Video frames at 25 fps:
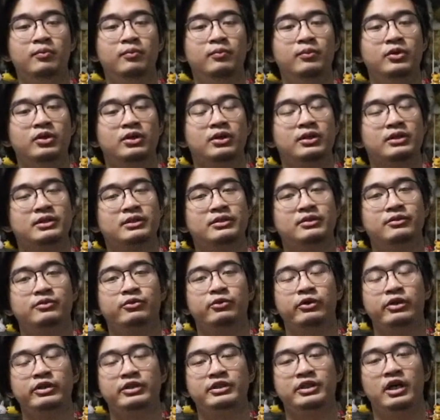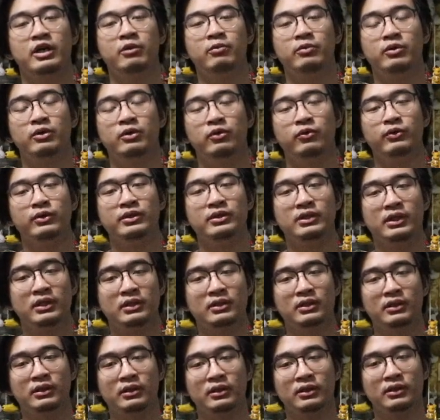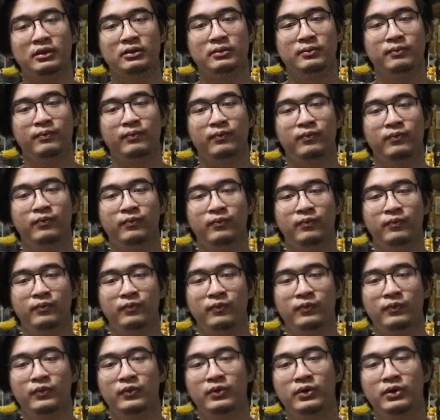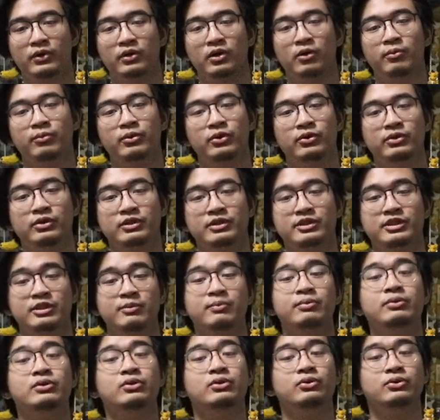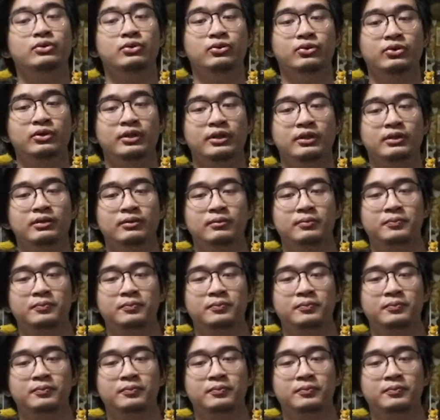Because, for example, we take a computer CPU unit.